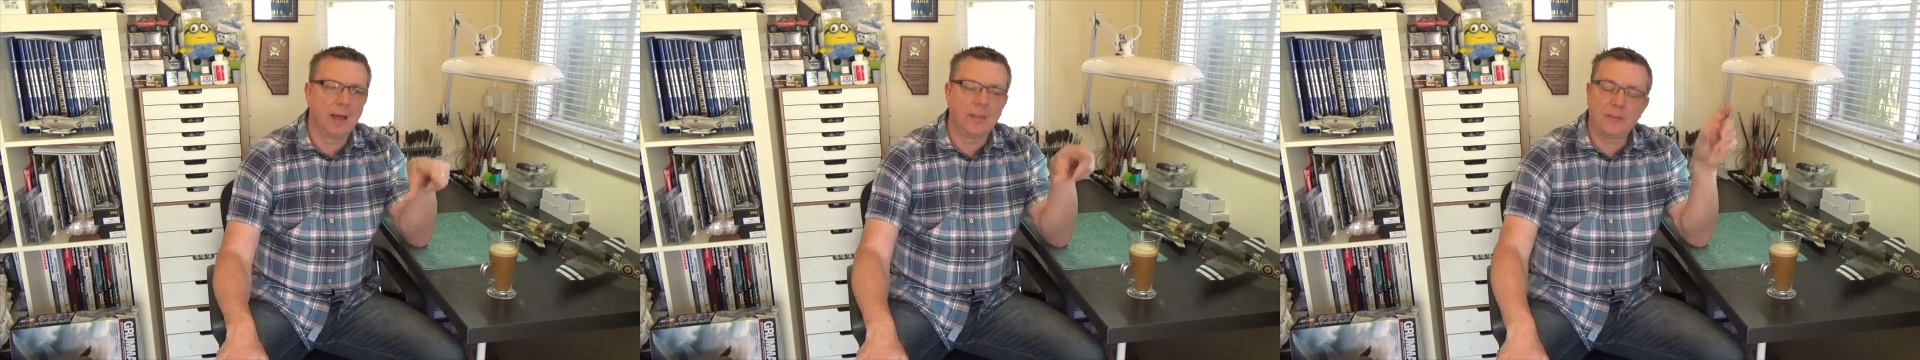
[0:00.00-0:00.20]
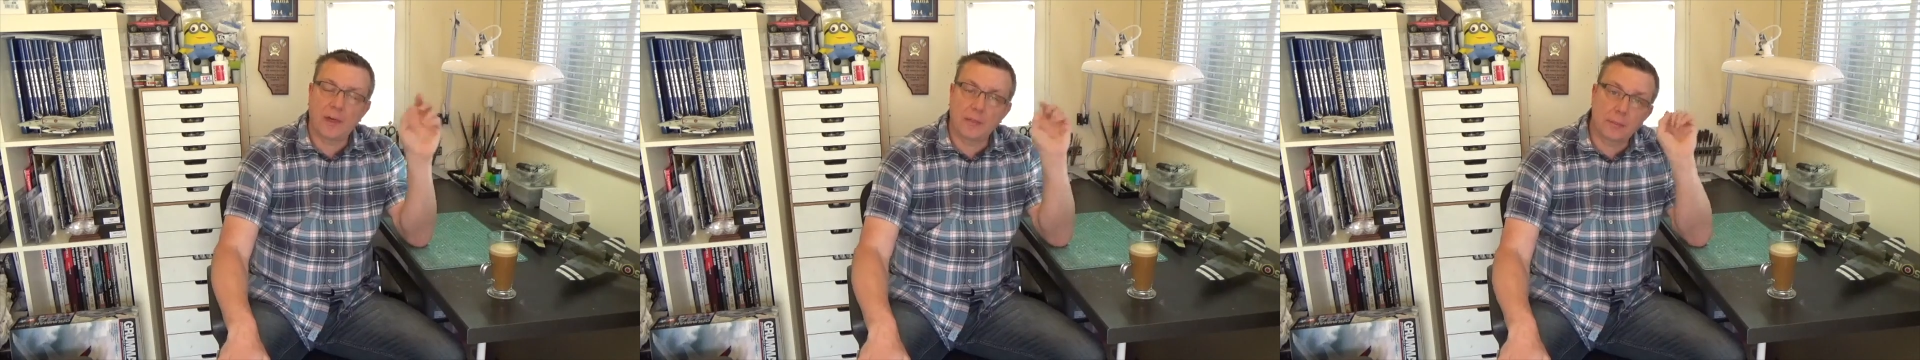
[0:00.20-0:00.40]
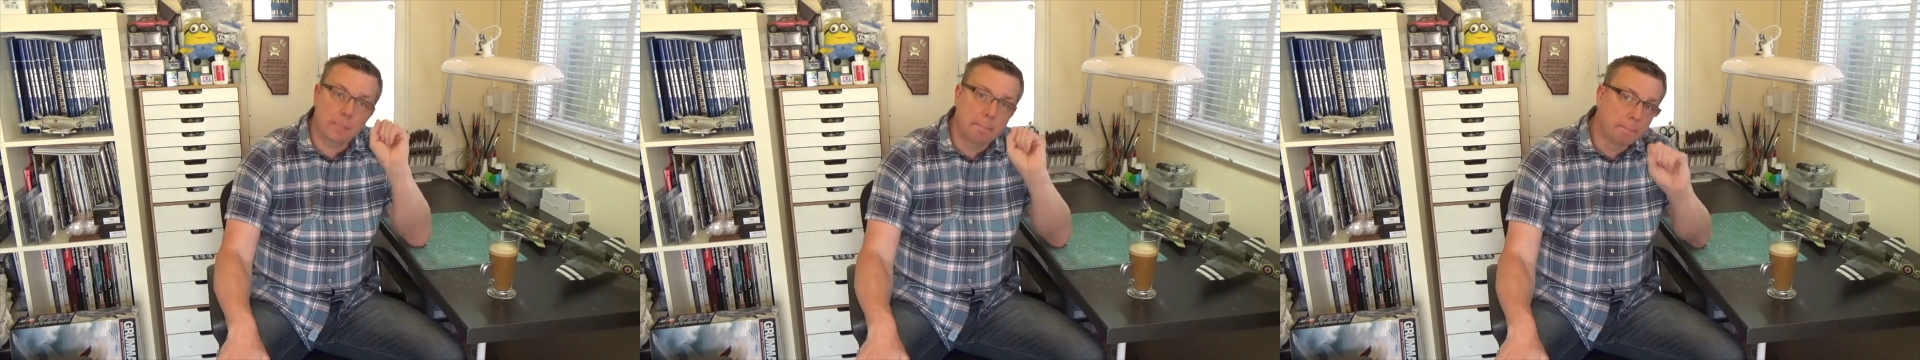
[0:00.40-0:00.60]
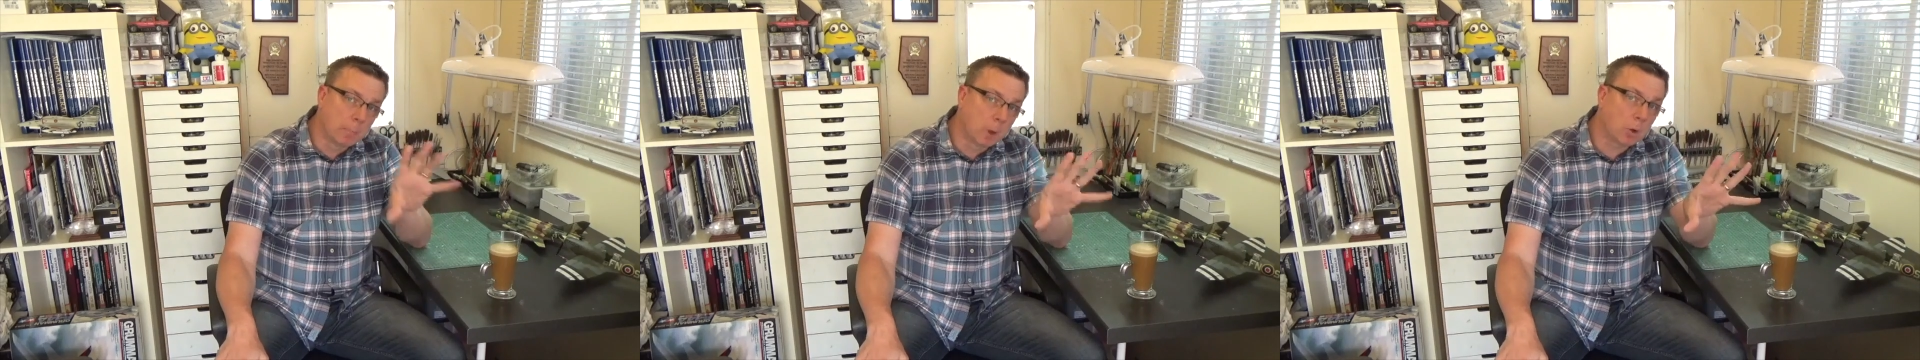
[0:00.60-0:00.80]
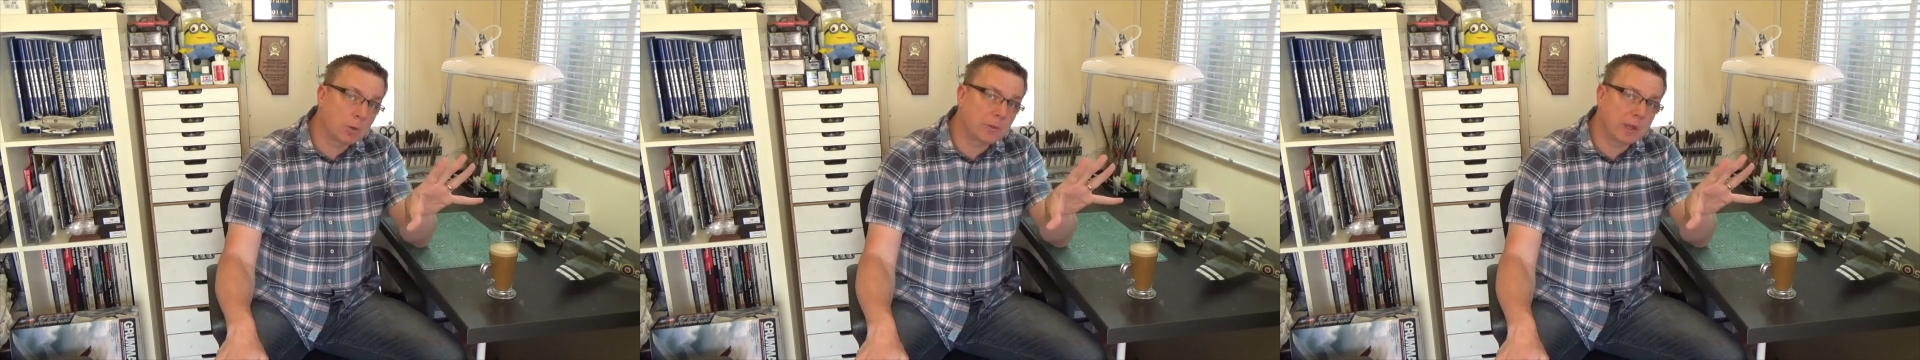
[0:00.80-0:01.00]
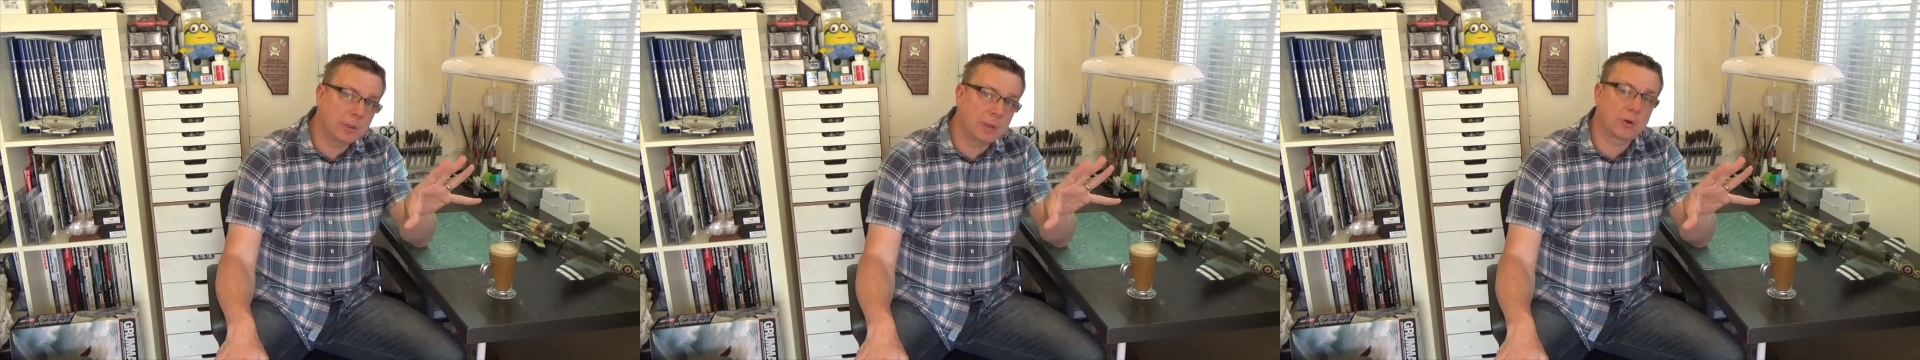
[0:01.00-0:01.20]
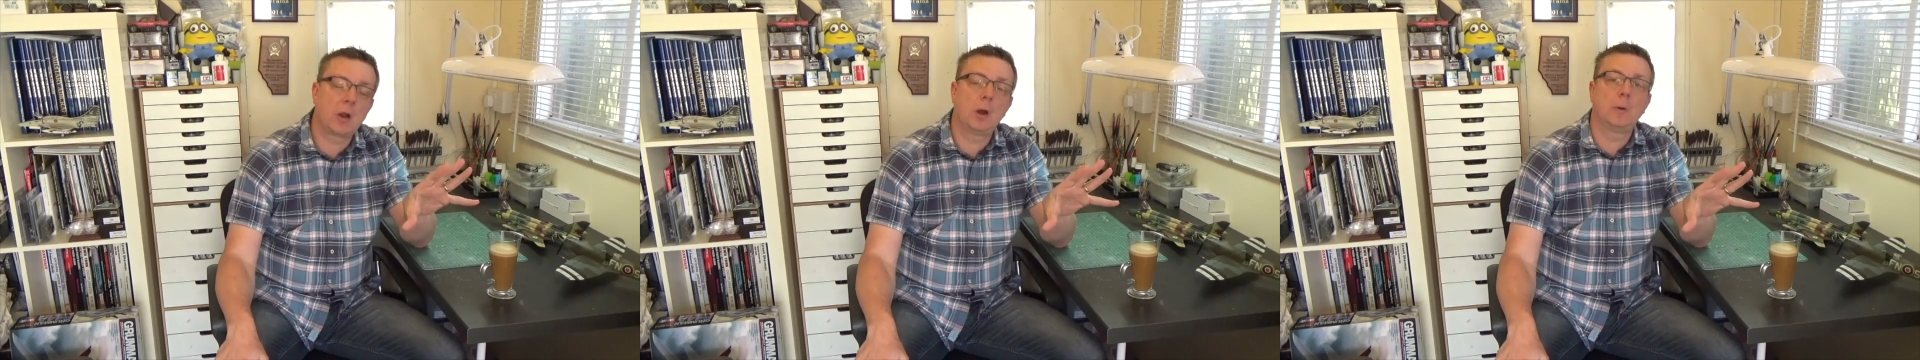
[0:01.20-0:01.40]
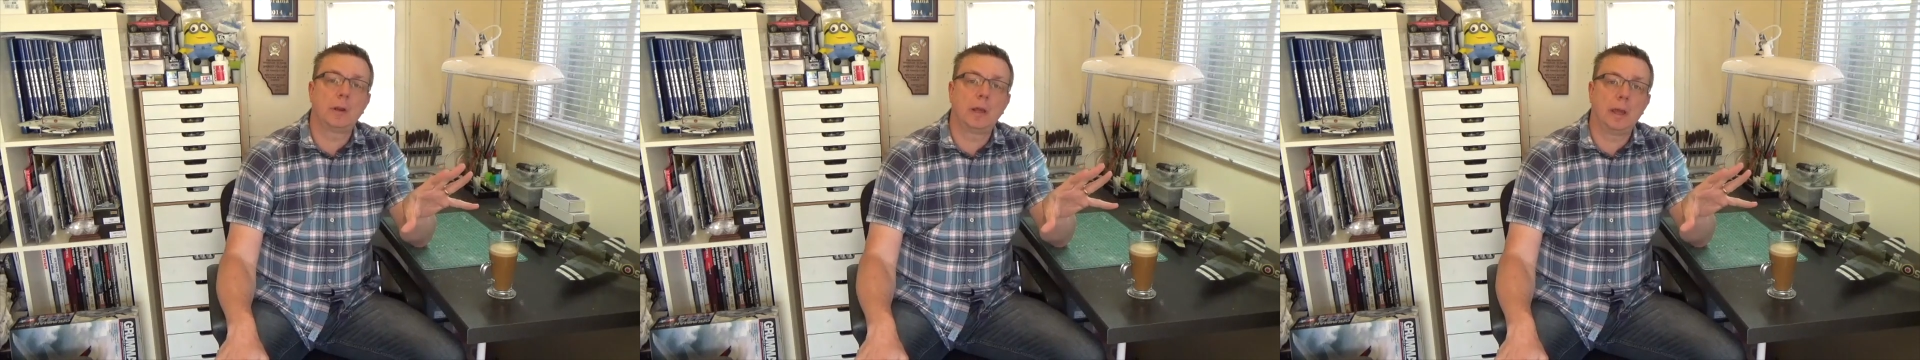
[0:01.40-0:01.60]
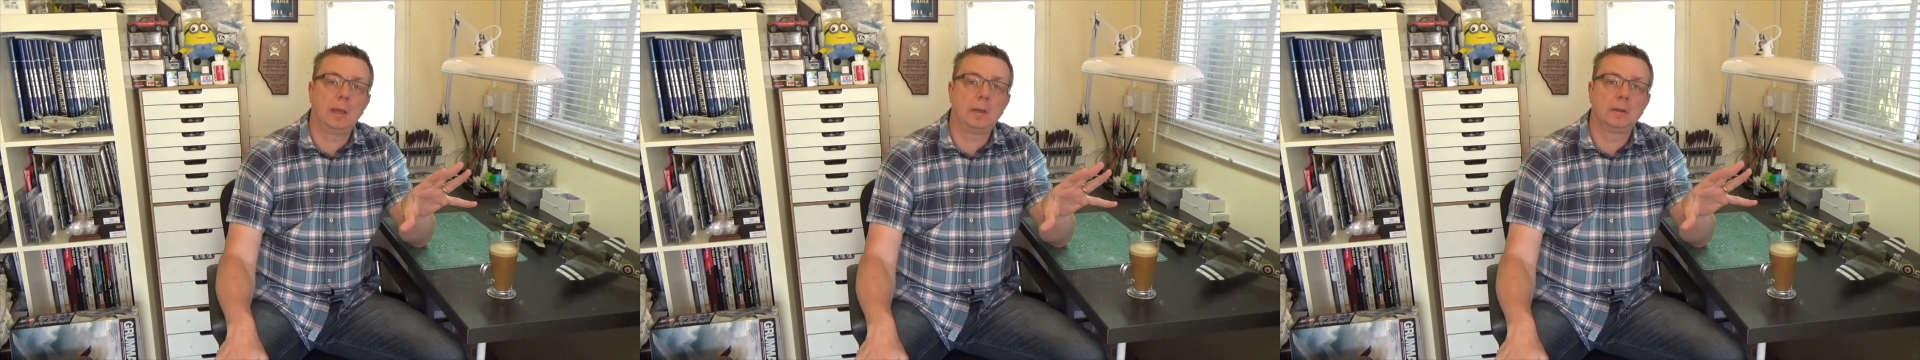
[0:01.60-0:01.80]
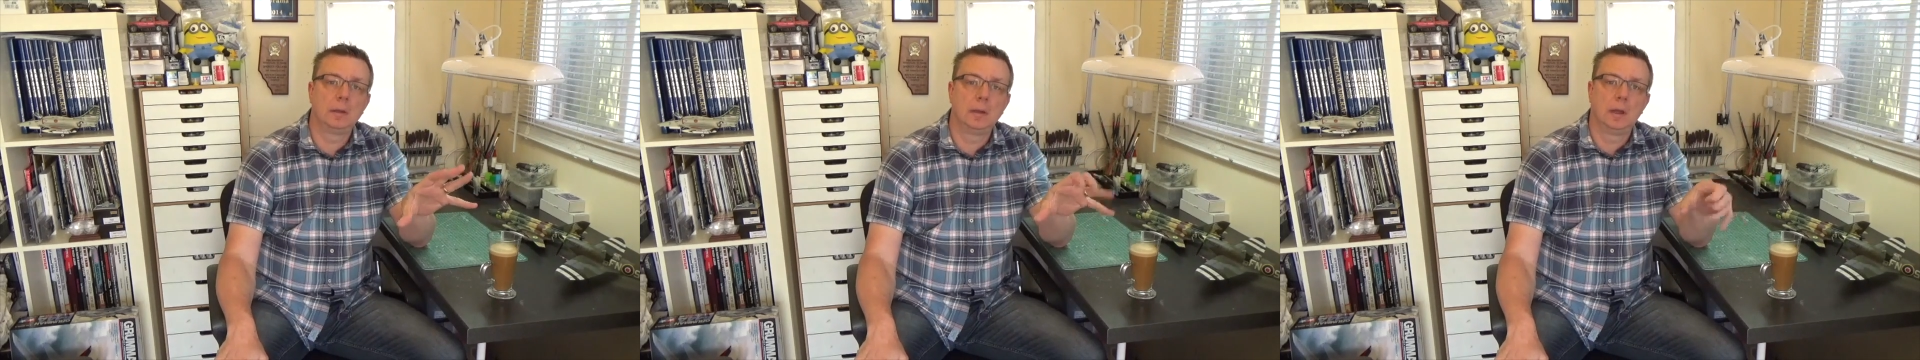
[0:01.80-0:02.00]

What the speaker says: that the more they throw at it,